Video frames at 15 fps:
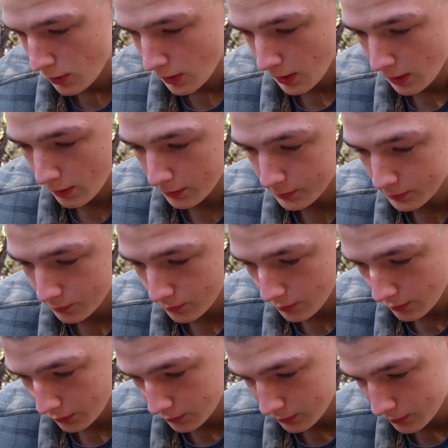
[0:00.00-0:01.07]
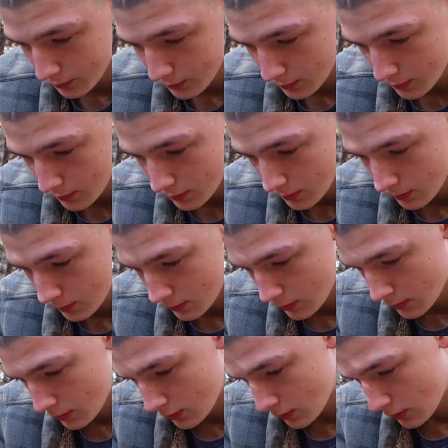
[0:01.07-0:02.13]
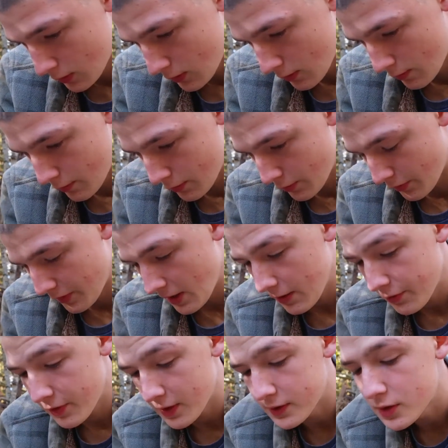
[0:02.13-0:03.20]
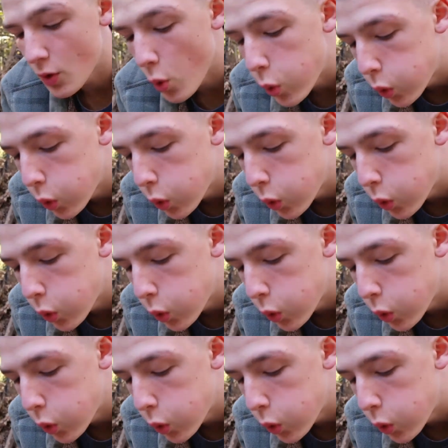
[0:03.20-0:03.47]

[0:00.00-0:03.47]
how this works. But without this